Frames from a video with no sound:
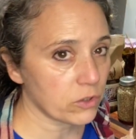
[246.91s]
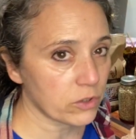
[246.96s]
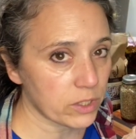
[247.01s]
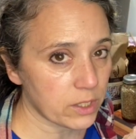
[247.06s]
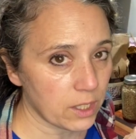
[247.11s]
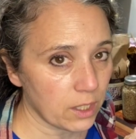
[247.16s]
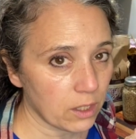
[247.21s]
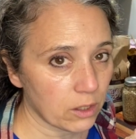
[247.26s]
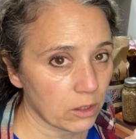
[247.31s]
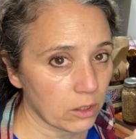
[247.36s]

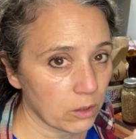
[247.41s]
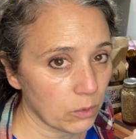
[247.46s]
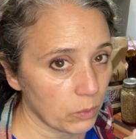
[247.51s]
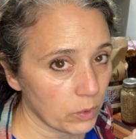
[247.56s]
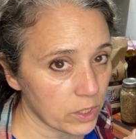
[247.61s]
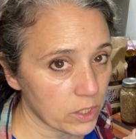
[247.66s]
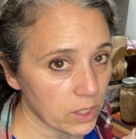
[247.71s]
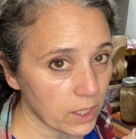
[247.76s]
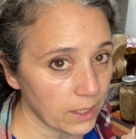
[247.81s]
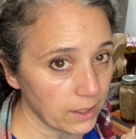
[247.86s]
Standard,
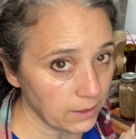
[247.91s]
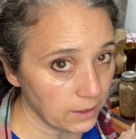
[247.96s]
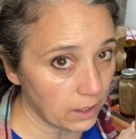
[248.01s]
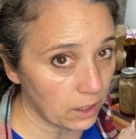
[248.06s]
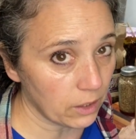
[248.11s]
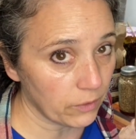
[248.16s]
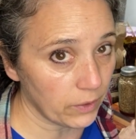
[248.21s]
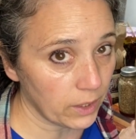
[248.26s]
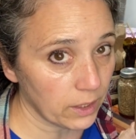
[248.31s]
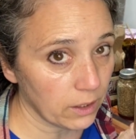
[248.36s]
which I
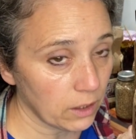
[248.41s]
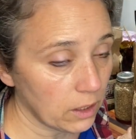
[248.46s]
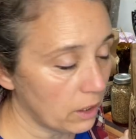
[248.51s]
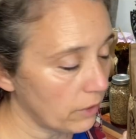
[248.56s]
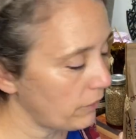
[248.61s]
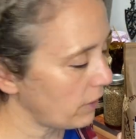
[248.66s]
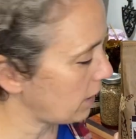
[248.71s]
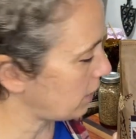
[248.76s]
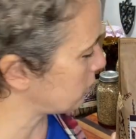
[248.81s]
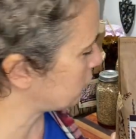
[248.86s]
love. I
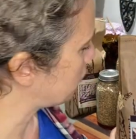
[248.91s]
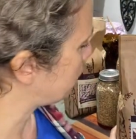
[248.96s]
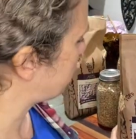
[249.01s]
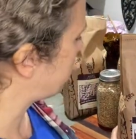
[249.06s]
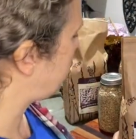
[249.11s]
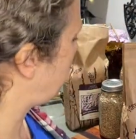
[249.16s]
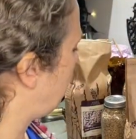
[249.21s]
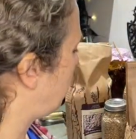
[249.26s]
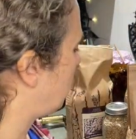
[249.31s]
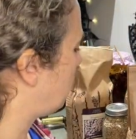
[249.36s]
love Azure
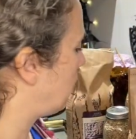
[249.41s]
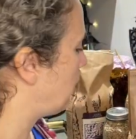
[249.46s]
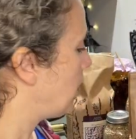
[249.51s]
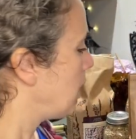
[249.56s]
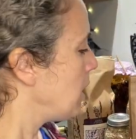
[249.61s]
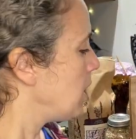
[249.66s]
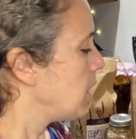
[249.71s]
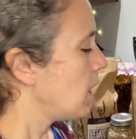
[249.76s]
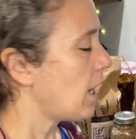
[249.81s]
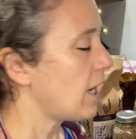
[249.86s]
Standard.
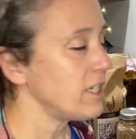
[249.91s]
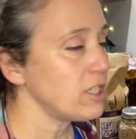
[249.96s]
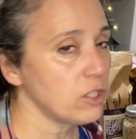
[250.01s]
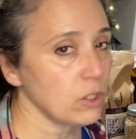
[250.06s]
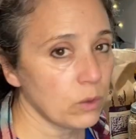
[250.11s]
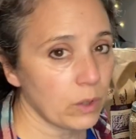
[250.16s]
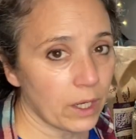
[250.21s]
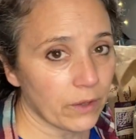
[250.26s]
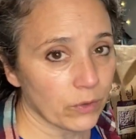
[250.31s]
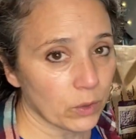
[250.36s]
I
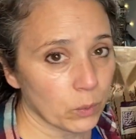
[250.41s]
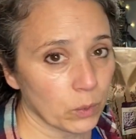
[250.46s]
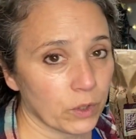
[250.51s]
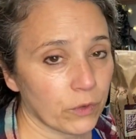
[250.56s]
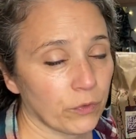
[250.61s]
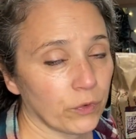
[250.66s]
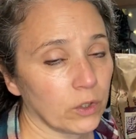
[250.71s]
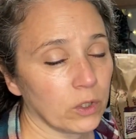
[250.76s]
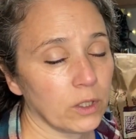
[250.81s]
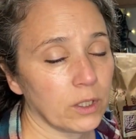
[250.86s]
do have a
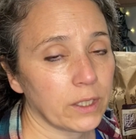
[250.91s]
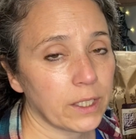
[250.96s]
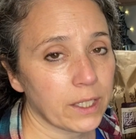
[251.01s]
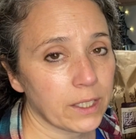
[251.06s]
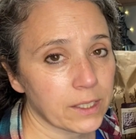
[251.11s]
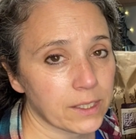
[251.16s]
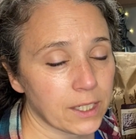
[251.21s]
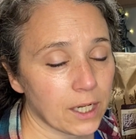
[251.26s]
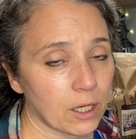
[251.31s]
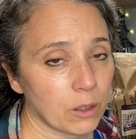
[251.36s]
referral
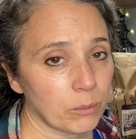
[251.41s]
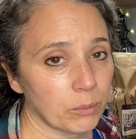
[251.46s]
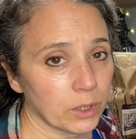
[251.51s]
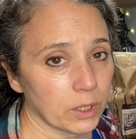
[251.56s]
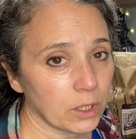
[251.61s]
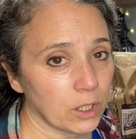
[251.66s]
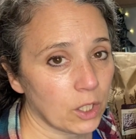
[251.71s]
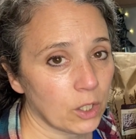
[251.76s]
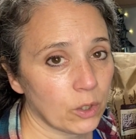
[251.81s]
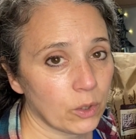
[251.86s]
link down
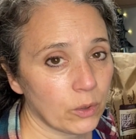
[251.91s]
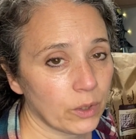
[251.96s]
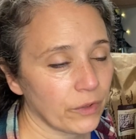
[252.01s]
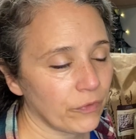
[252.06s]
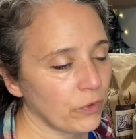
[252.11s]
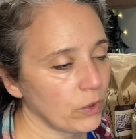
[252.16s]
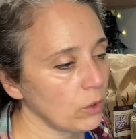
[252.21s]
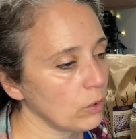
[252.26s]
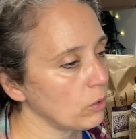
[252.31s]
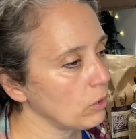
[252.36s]
below.
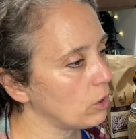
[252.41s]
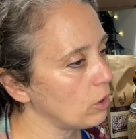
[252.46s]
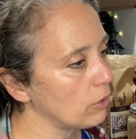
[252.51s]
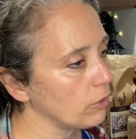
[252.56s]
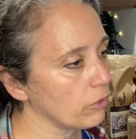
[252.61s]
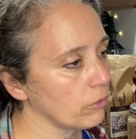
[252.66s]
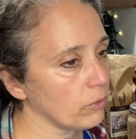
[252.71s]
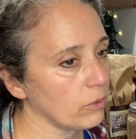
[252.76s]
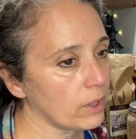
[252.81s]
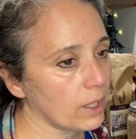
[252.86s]
If you go
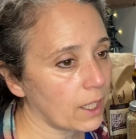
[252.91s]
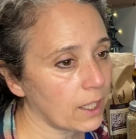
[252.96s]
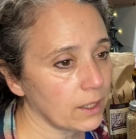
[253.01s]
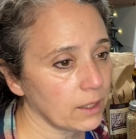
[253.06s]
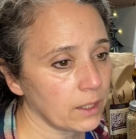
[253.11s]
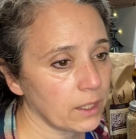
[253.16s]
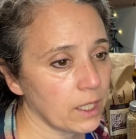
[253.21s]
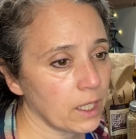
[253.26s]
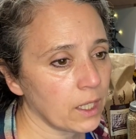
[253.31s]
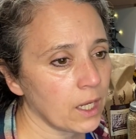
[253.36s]
through that
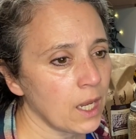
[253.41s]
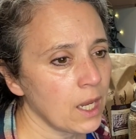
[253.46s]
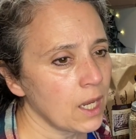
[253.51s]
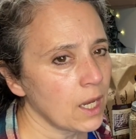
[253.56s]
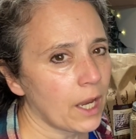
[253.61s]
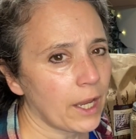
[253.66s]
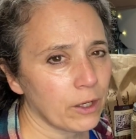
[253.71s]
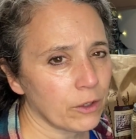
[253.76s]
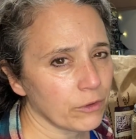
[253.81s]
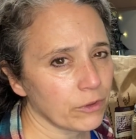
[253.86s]
link,
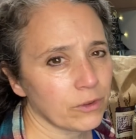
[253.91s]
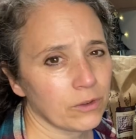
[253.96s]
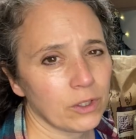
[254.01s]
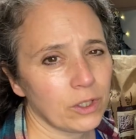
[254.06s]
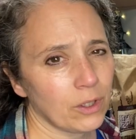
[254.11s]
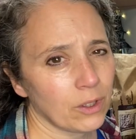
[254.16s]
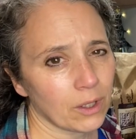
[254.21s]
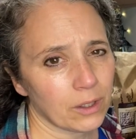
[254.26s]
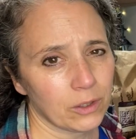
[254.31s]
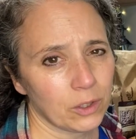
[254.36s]
I don't,
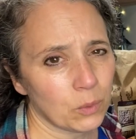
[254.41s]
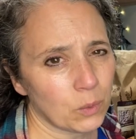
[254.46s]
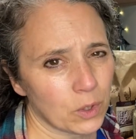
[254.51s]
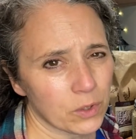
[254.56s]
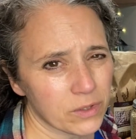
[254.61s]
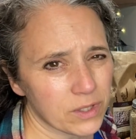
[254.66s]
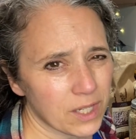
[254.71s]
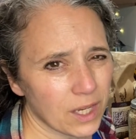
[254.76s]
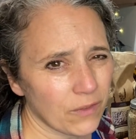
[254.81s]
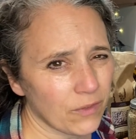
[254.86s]
you, you
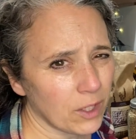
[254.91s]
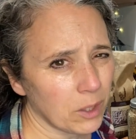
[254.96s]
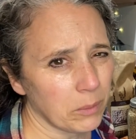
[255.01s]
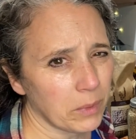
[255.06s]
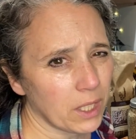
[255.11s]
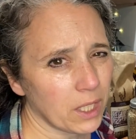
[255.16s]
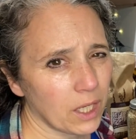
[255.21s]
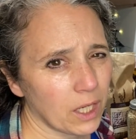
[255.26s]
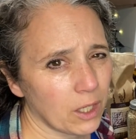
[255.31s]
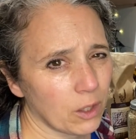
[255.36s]
won't save any
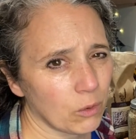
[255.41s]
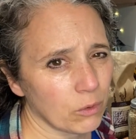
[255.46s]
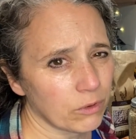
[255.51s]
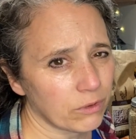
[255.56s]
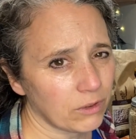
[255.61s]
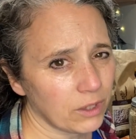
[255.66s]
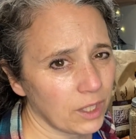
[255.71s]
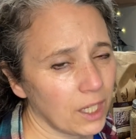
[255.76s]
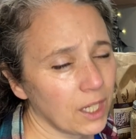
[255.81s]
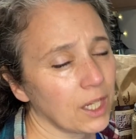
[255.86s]
money, I don't
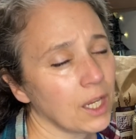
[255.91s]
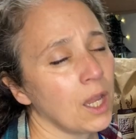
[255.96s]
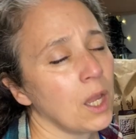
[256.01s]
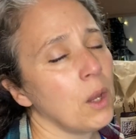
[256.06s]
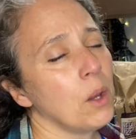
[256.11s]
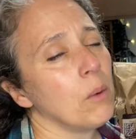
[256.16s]
think,